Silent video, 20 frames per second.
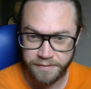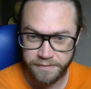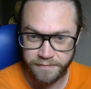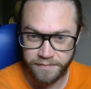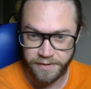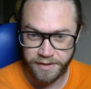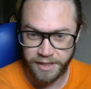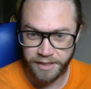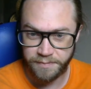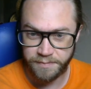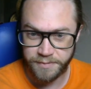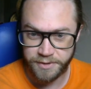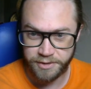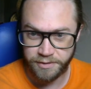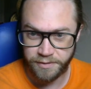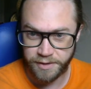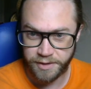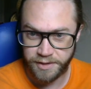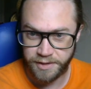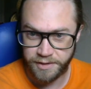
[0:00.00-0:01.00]
VM,
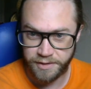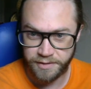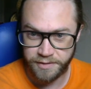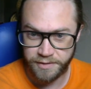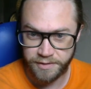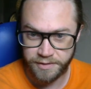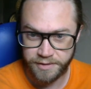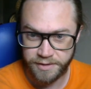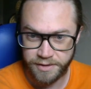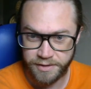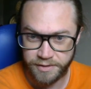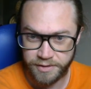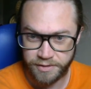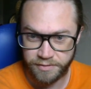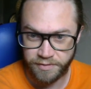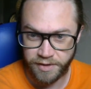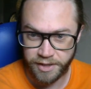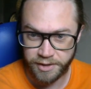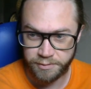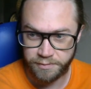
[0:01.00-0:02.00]
so I can't
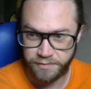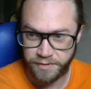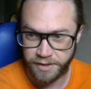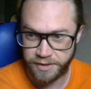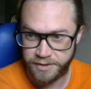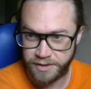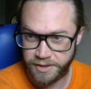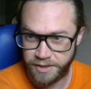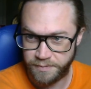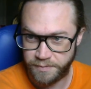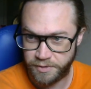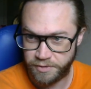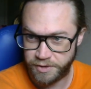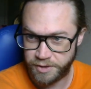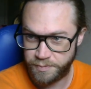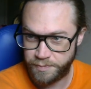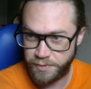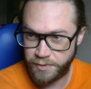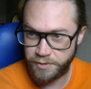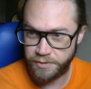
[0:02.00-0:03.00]
interact with that anymore.
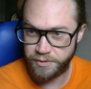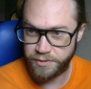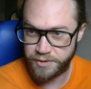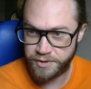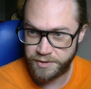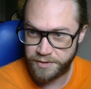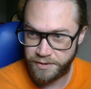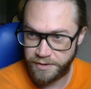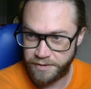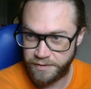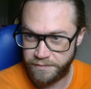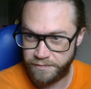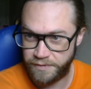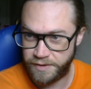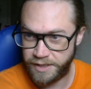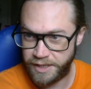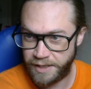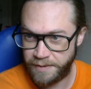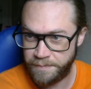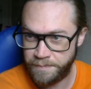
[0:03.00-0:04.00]
It's paused the
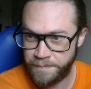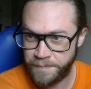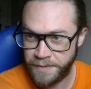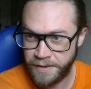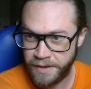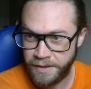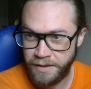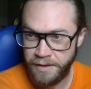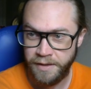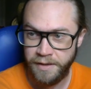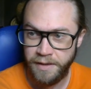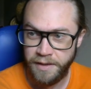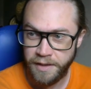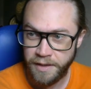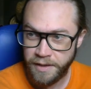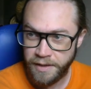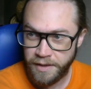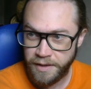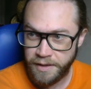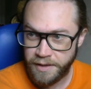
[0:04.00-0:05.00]
VM,
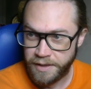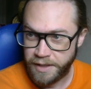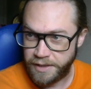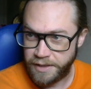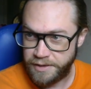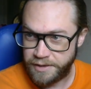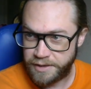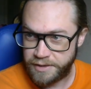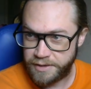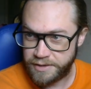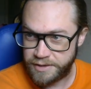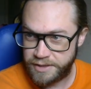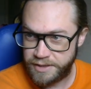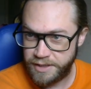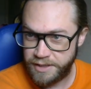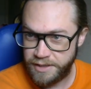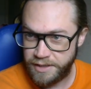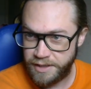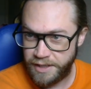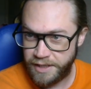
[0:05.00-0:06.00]
and you can
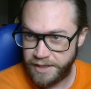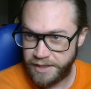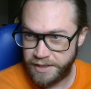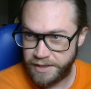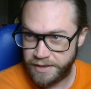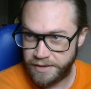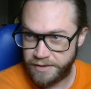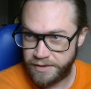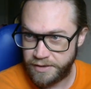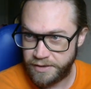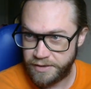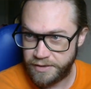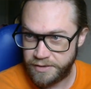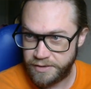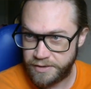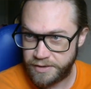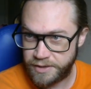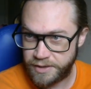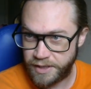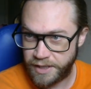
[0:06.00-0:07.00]
see here that
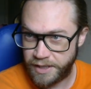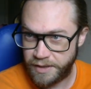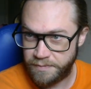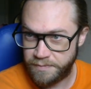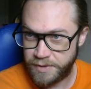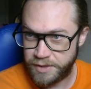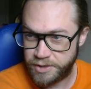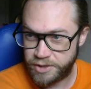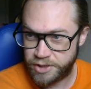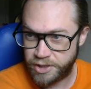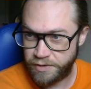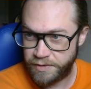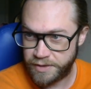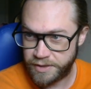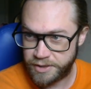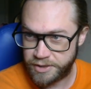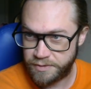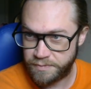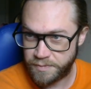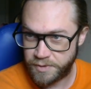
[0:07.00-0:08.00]
it's showing
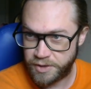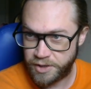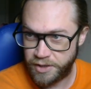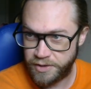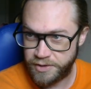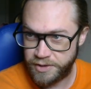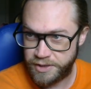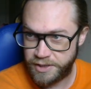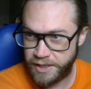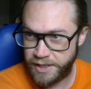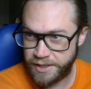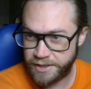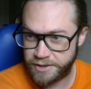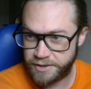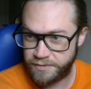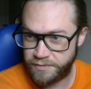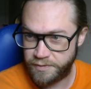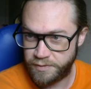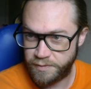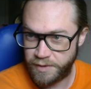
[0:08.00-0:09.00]
some
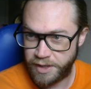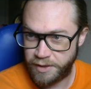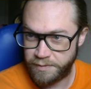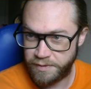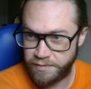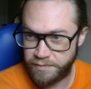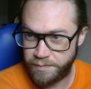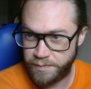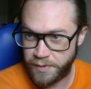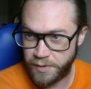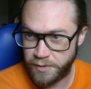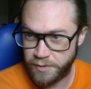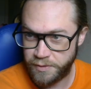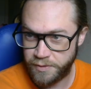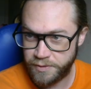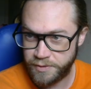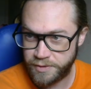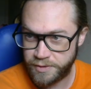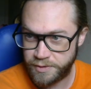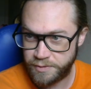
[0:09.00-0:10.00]
context for where we've
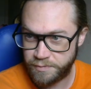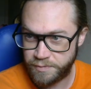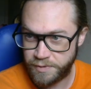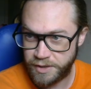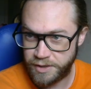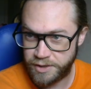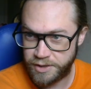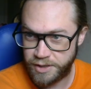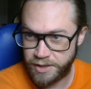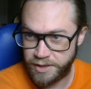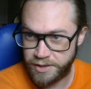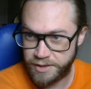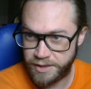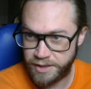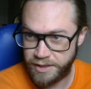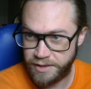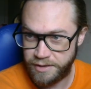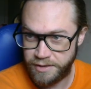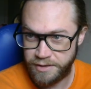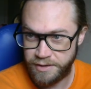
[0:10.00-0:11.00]
paused, which is
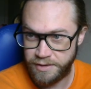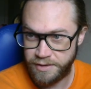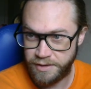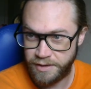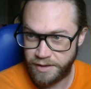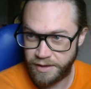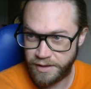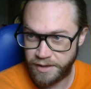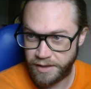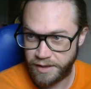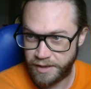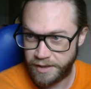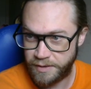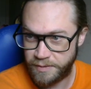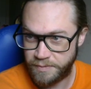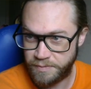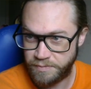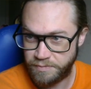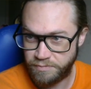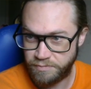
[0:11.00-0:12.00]
in
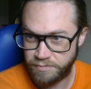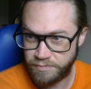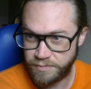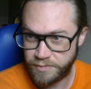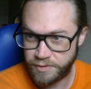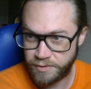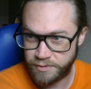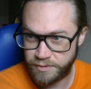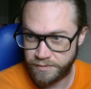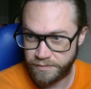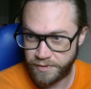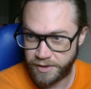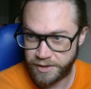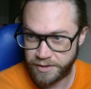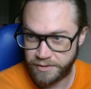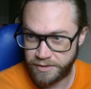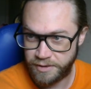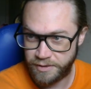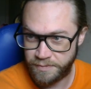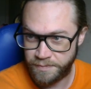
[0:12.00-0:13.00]
sort of
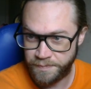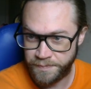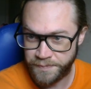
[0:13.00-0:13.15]
like the